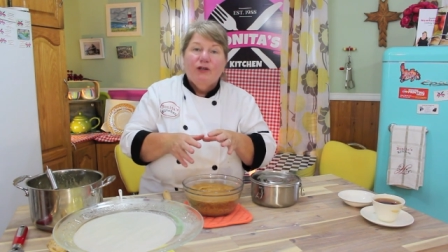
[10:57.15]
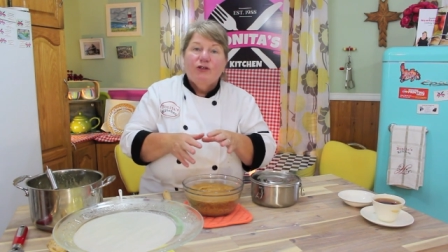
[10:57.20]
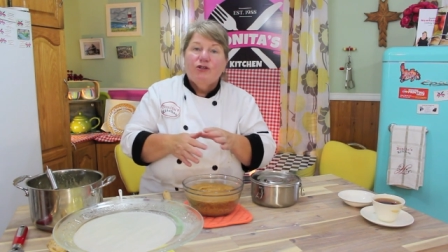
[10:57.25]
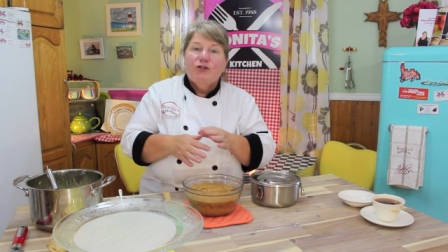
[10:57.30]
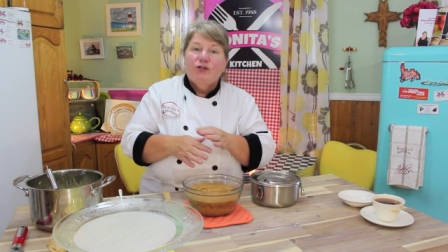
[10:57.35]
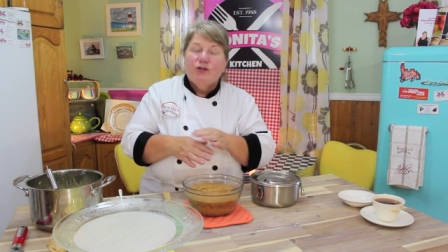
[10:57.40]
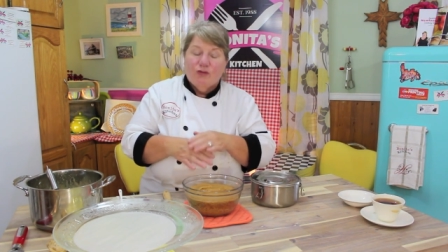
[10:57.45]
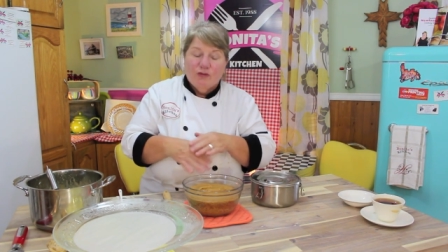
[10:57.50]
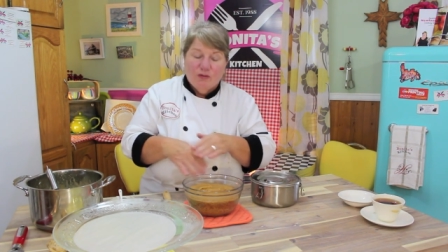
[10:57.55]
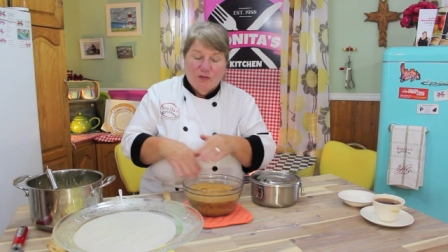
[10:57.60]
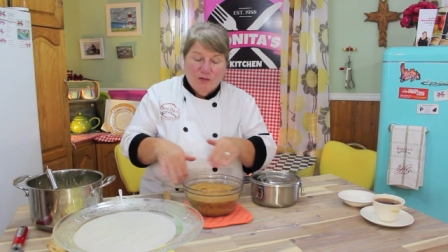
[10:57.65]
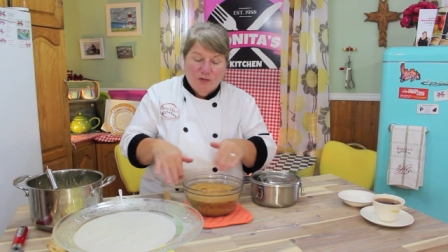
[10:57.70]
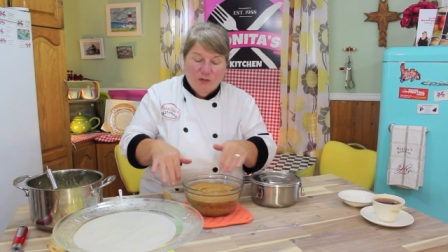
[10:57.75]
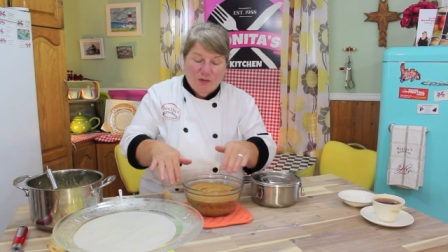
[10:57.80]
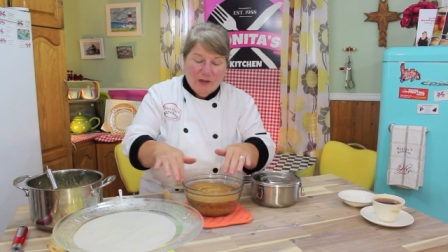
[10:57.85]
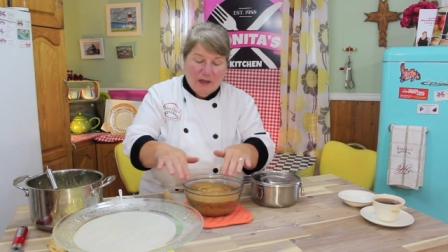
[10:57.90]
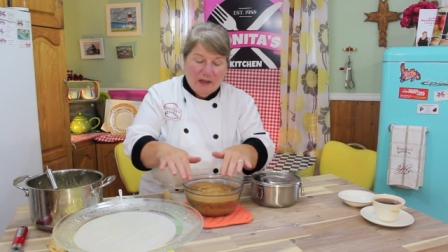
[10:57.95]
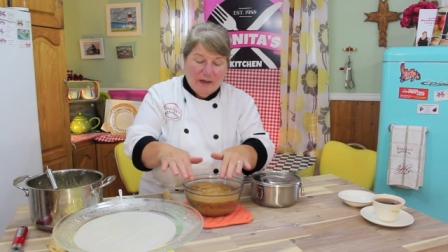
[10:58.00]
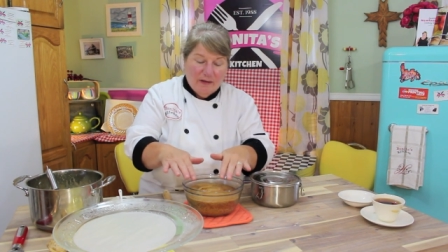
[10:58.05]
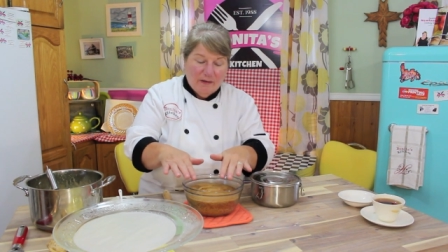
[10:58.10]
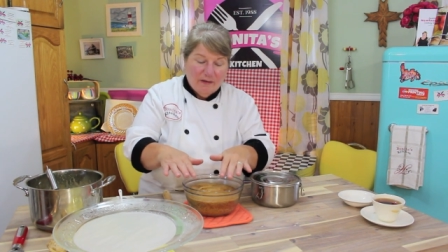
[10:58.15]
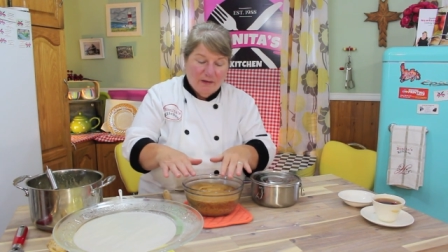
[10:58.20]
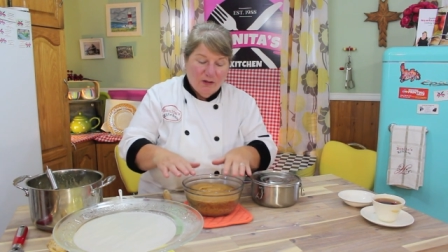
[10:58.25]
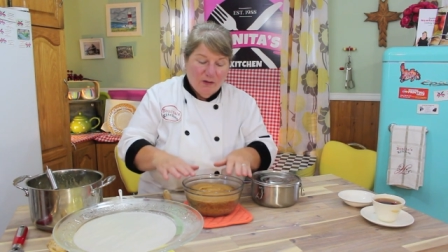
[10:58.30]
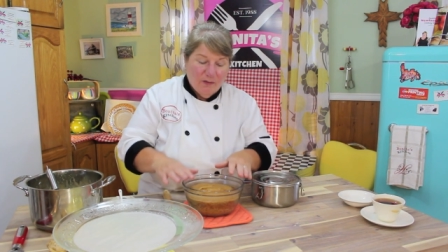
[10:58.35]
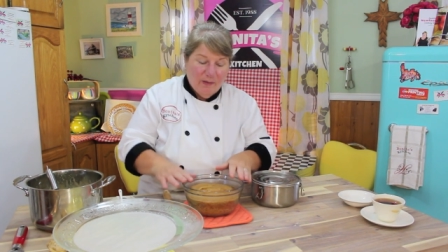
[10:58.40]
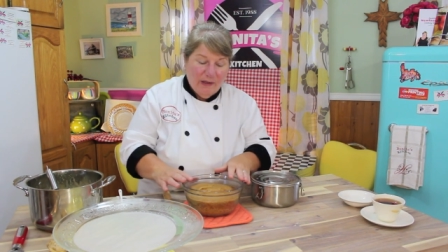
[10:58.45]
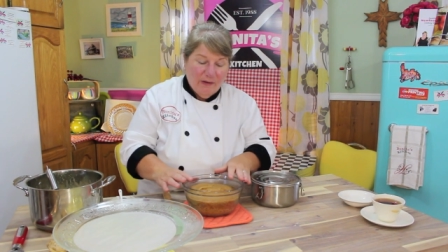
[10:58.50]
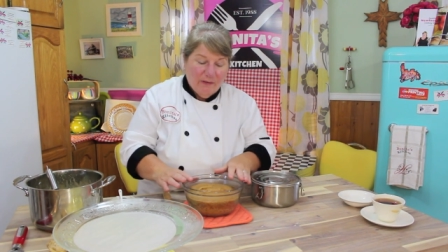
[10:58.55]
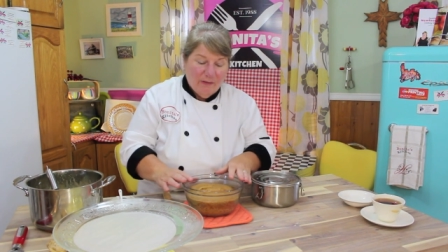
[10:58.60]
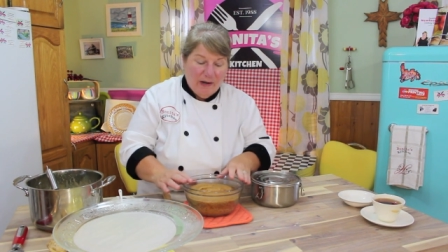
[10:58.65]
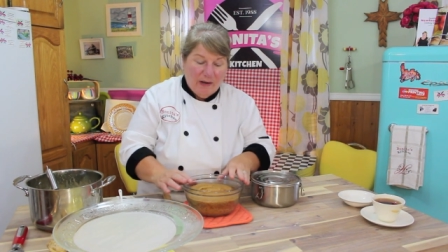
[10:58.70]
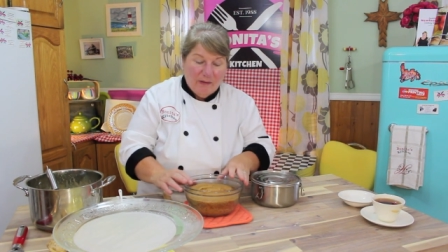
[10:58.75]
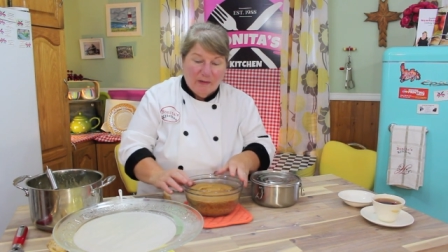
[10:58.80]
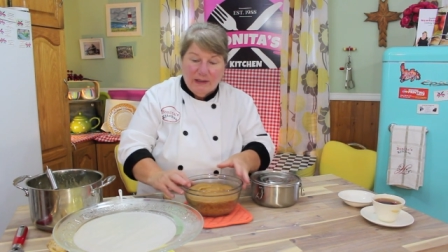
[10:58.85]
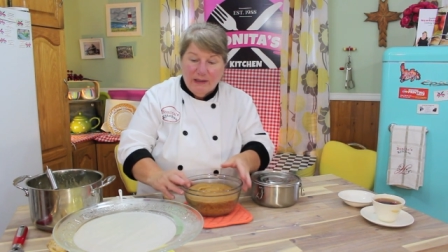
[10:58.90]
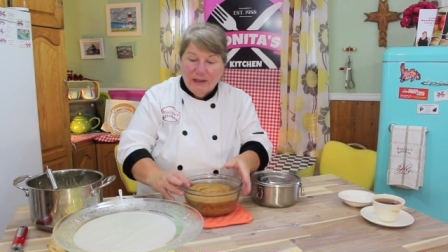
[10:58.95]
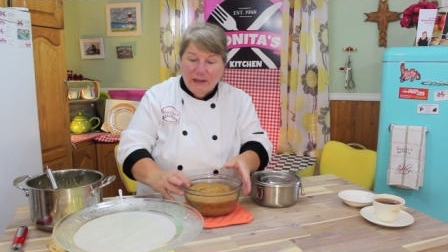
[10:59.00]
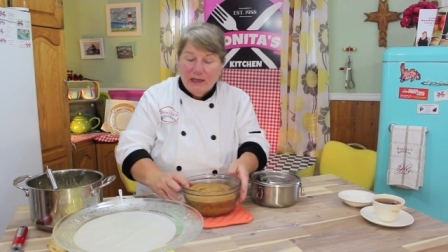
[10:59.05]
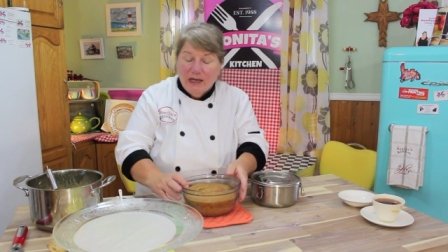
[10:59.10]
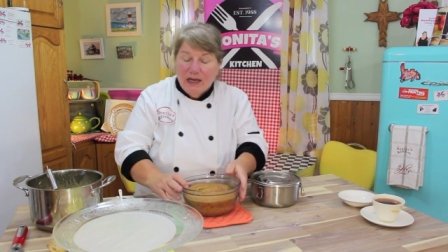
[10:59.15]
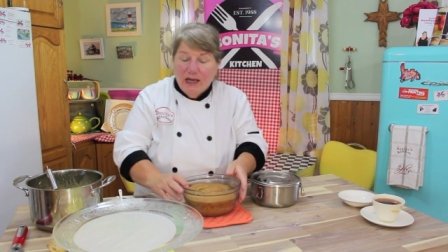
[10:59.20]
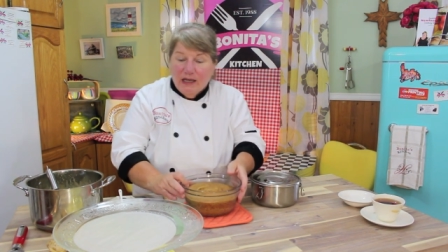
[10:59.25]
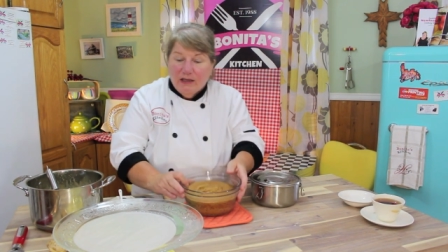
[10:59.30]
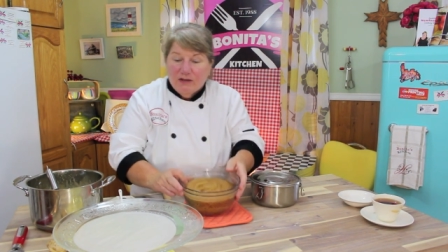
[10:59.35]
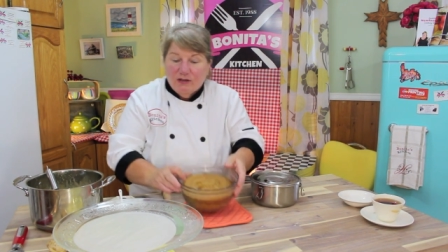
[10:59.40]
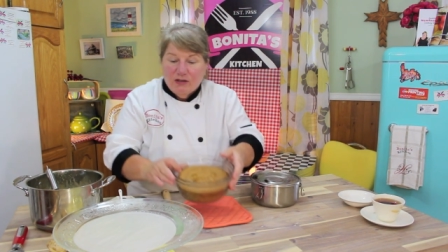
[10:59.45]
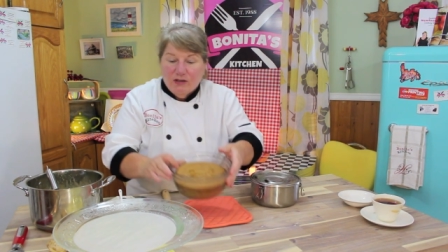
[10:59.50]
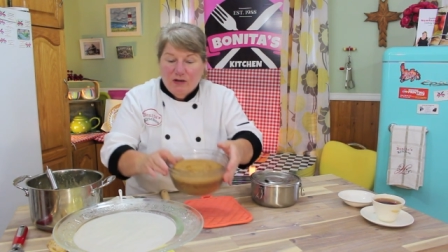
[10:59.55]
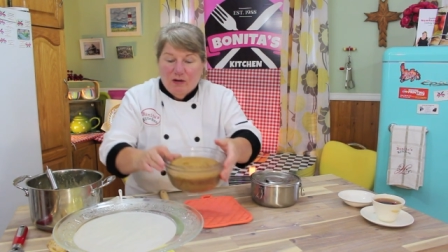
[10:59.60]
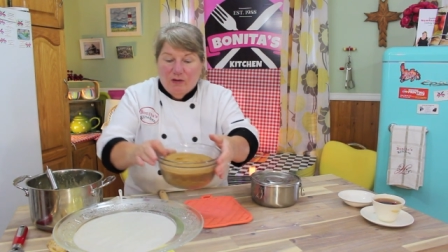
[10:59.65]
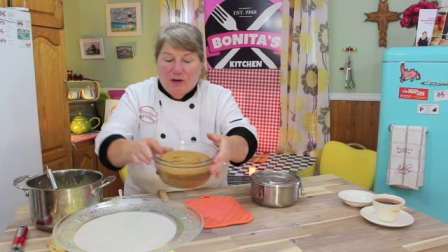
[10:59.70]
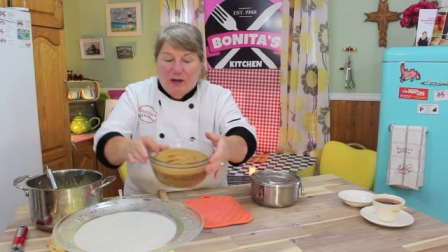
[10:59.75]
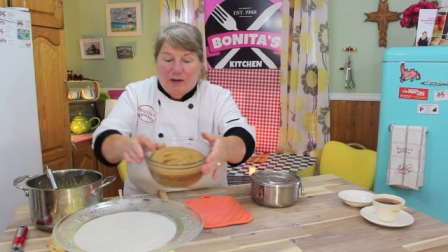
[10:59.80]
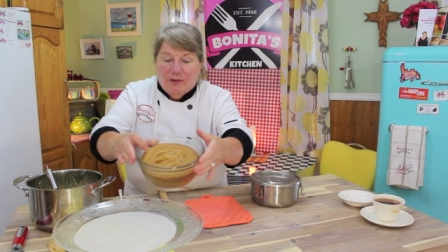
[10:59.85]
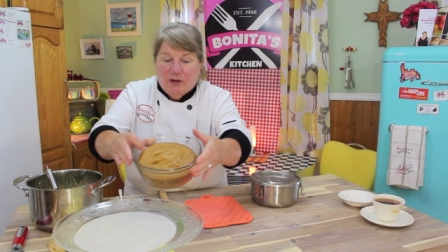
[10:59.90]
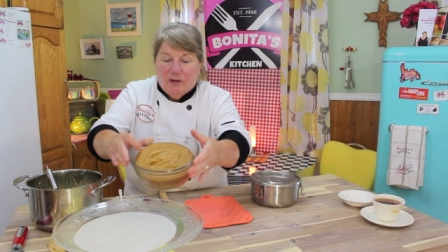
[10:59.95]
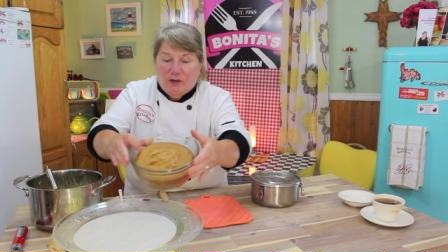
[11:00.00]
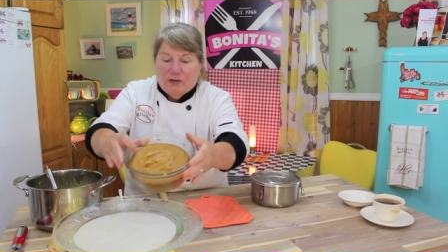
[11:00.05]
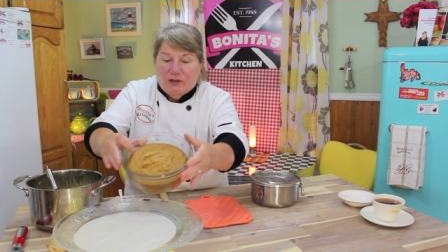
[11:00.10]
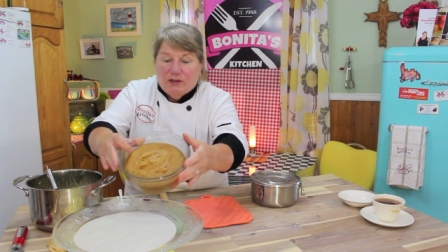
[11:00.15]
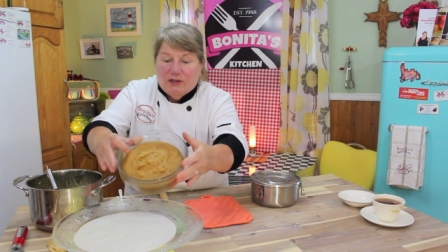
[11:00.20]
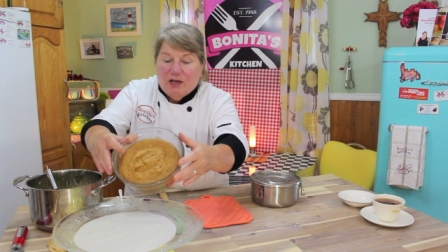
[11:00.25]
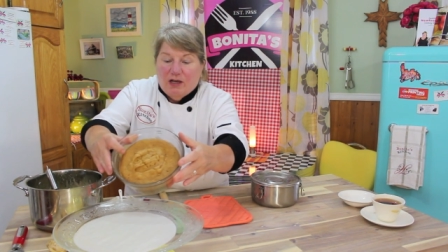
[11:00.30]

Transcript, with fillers: to uh, to be around it so I'm going to